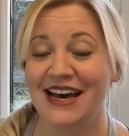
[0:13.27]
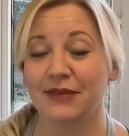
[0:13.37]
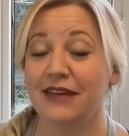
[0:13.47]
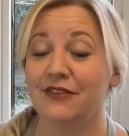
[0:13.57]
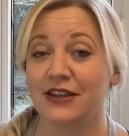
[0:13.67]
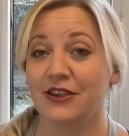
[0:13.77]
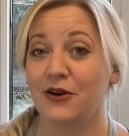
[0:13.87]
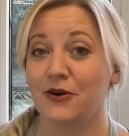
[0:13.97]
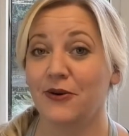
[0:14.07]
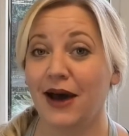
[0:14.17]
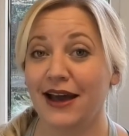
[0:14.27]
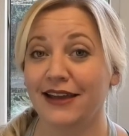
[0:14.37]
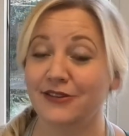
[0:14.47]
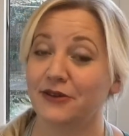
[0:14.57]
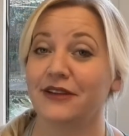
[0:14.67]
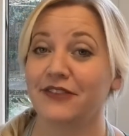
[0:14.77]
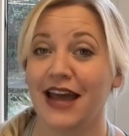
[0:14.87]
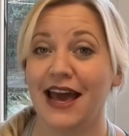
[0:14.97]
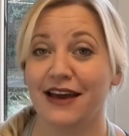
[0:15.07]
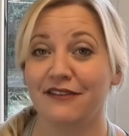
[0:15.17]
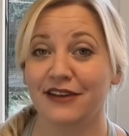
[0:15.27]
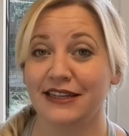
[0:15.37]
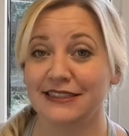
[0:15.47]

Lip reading: Even though I don't even have an